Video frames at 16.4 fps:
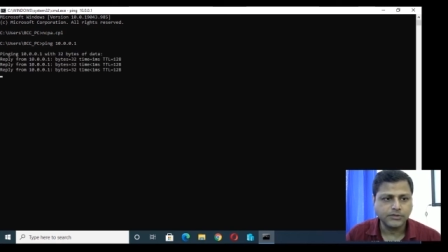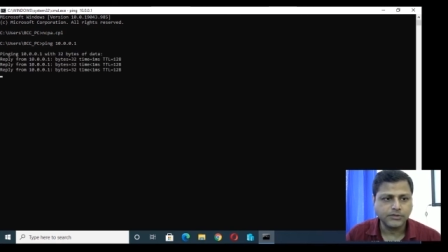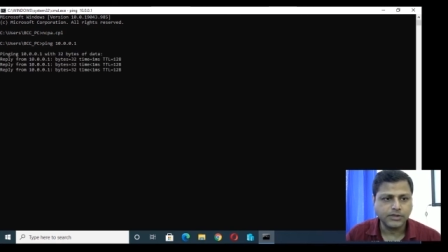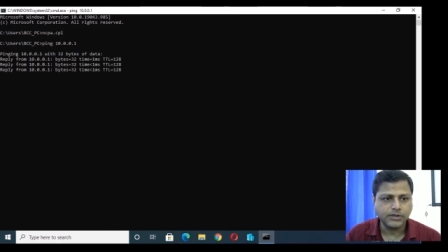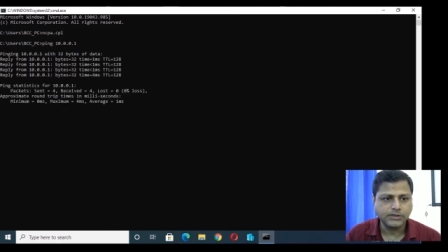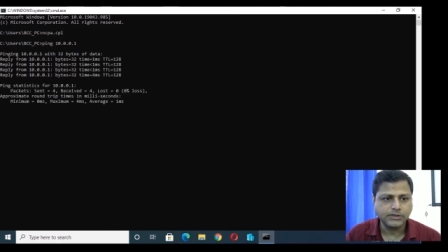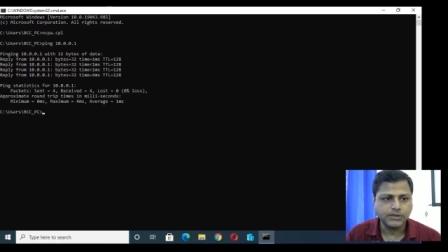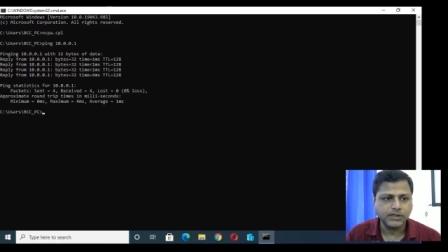You
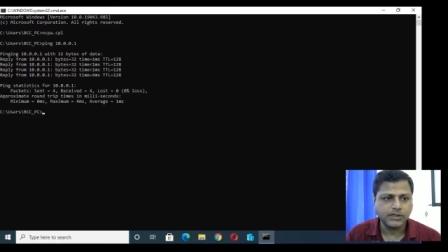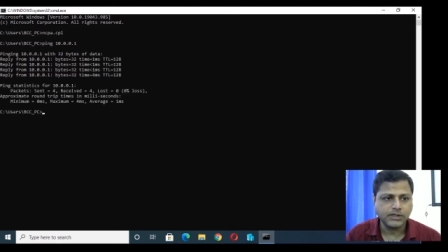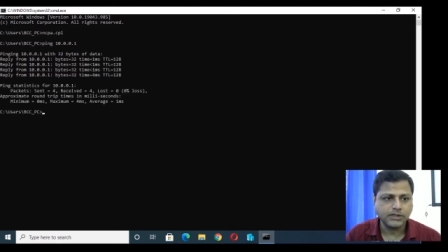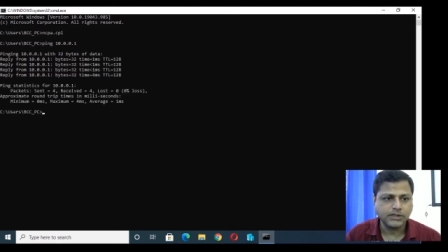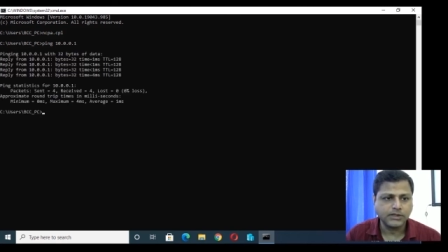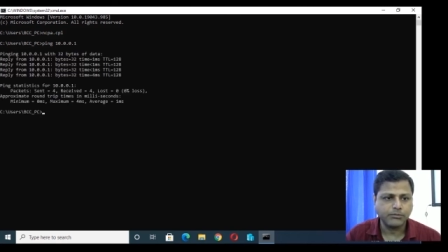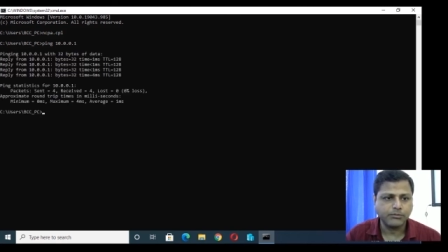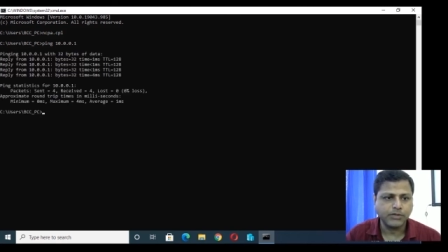can see that
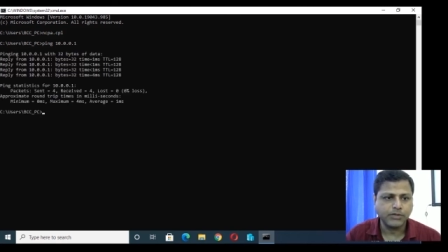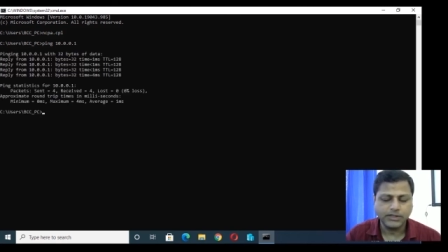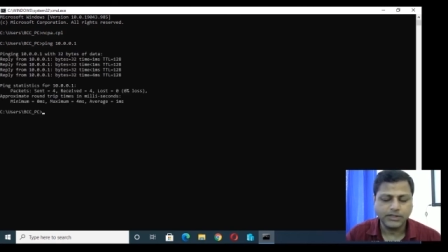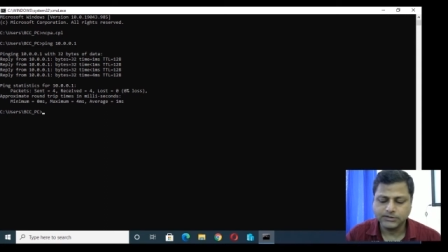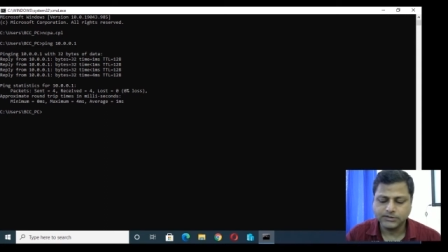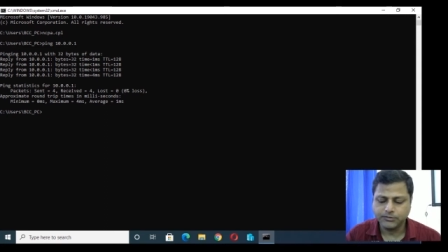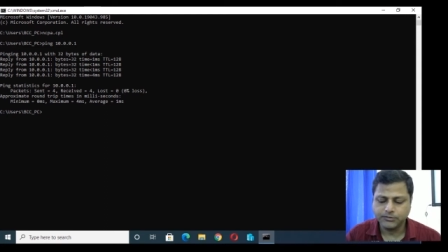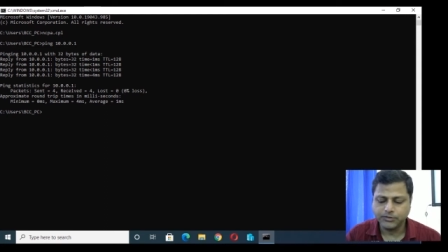the reply
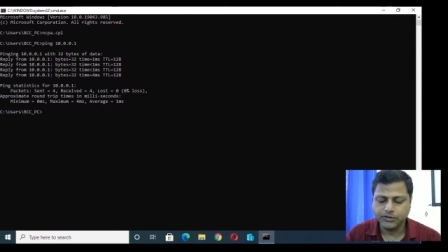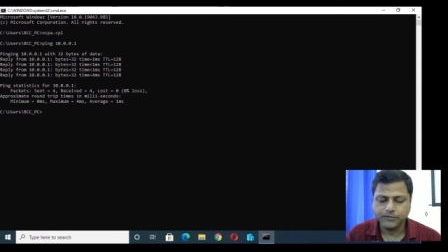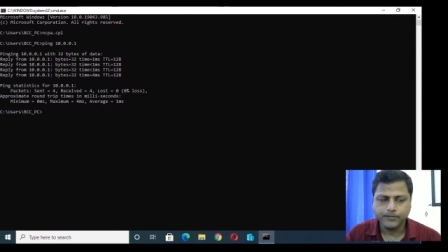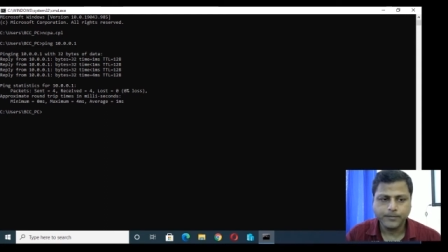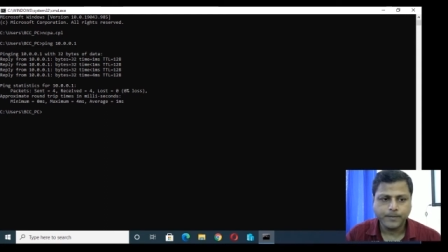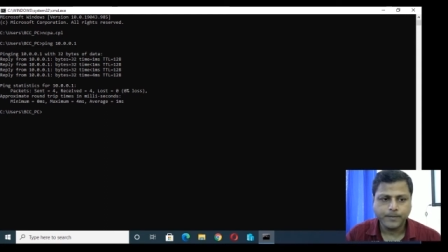is coming.